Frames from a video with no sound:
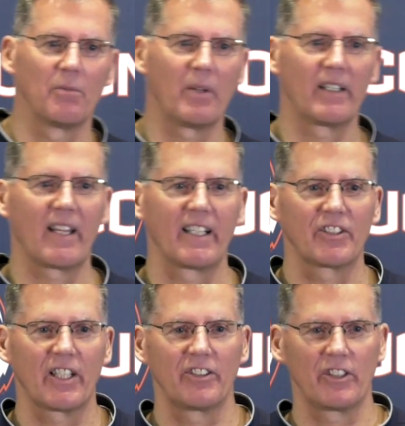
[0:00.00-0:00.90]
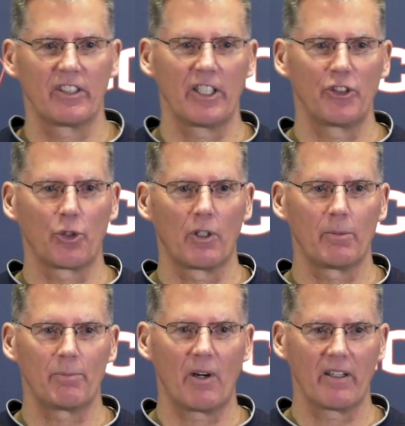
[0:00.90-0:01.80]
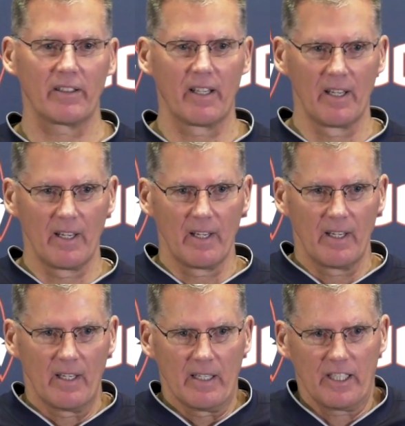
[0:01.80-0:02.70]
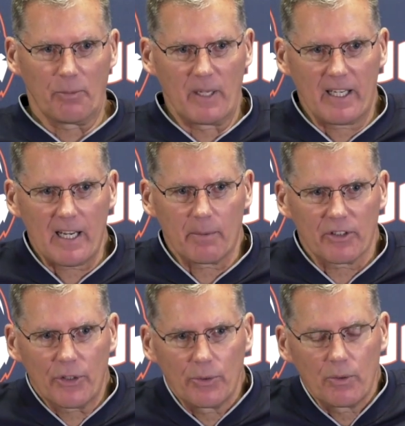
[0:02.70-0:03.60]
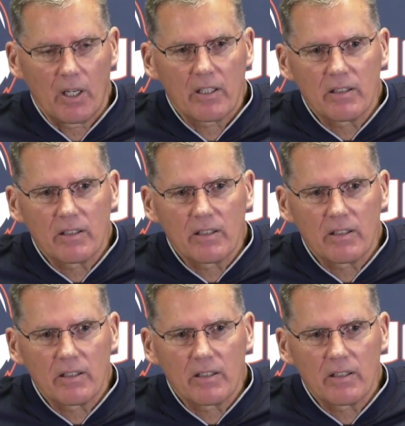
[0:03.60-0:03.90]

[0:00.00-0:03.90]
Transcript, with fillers: But like I said, the enjoyable part is being able to,